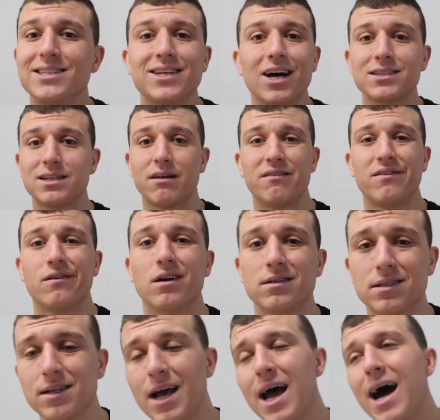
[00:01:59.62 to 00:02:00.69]
sucked at
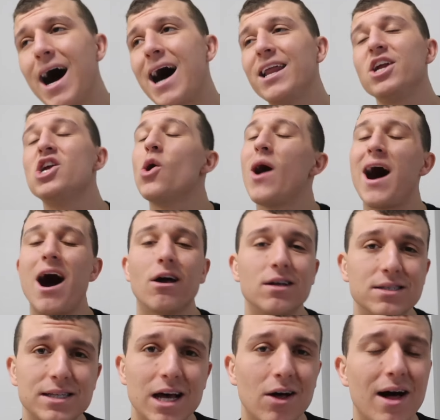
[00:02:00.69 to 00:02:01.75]
first. I didn't know how
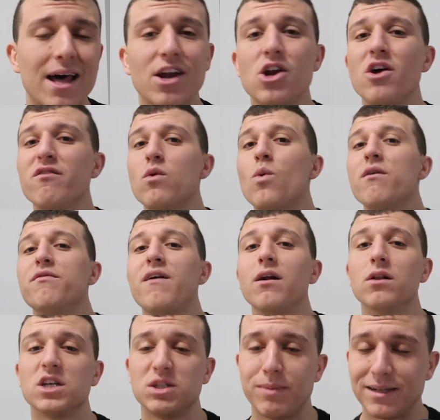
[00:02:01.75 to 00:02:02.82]
to sell. I didn't know even what
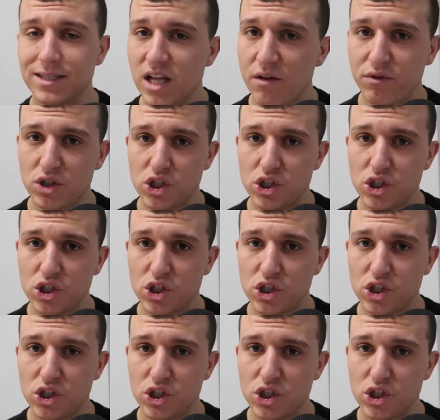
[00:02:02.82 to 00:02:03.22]
final expense life